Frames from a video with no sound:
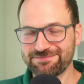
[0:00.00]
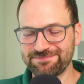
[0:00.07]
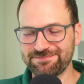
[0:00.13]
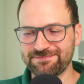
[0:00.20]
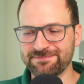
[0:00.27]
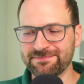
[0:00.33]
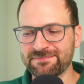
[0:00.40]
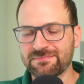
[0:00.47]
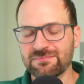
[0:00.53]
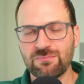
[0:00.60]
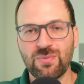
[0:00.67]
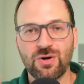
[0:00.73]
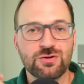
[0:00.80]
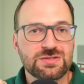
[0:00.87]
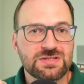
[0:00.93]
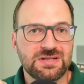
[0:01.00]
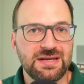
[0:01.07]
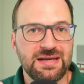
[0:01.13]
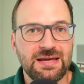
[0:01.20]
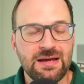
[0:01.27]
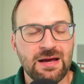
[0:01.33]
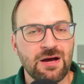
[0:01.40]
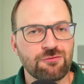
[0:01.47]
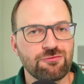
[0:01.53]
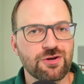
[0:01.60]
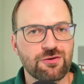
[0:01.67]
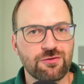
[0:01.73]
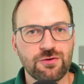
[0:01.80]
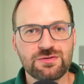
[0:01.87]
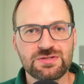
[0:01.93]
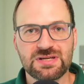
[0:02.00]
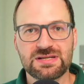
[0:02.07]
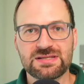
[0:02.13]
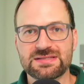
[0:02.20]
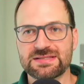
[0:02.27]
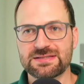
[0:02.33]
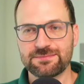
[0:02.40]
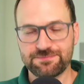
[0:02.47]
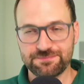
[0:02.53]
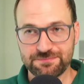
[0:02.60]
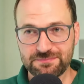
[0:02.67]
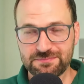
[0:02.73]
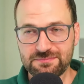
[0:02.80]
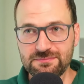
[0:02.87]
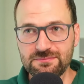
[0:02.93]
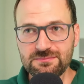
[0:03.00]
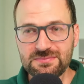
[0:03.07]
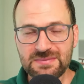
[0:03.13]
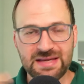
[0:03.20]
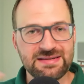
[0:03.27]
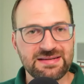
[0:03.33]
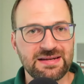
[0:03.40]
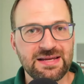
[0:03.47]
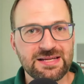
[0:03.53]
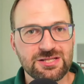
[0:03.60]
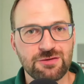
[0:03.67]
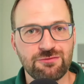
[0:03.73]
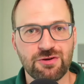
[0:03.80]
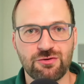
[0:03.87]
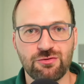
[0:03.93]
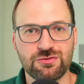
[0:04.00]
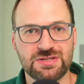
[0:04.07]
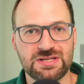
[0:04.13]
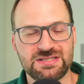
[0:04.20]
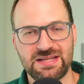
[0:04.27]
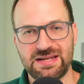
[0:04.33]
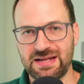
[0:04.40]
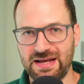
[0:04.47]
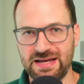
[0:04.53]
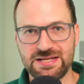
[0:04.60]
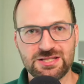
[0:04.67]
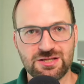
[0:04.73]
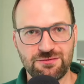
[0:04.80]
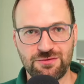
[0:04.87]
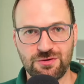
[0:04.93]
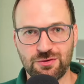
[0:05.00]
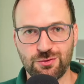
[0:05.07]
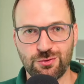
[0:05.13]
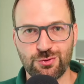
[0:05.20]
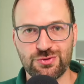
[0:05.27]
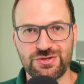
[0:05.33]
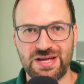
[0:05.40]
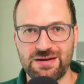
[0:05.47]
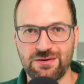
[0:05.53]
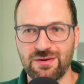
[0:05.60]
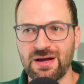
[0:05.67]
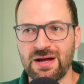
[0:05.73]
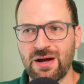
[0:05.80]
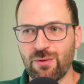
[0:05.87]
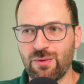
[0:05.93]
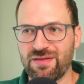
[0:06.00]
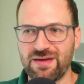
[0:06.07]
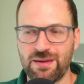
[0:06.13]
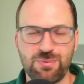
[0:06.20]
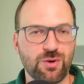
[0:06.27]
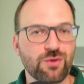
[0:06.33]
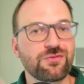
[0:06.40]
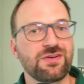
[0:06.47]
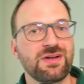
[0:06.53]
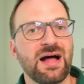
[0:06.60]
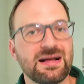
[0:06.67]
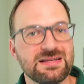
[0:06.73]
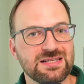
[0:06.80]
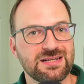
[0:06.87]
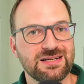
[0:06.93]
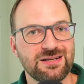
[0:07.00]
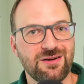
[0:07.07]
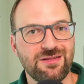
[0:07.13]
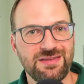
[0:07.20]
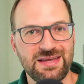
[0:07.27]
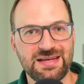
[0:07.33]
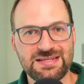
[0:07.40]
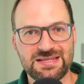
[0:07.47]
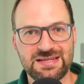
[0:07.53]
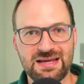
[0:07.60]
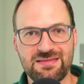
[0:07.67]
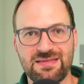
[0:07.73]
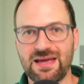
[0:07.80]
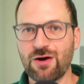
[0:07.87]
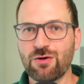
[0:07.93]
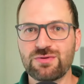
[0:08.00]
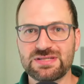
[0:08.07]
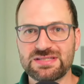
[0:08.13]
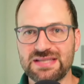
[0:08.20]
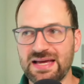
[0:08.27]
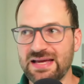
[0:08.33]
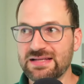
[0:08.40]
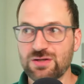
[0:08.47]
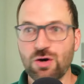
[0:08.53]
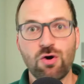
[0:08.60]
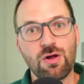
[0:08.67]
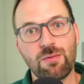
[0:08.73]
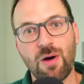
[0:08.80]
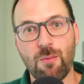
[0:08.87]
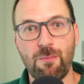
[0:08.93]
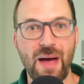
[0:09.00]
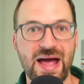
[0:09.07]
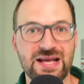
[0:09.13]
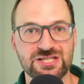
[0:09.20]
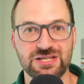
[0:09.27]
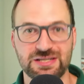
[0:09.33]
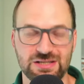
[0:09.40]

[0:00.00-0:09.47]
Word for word: Mostly recruiters international recruiters that I interviewed and where they post an article on the internet, they always say it's all about passion.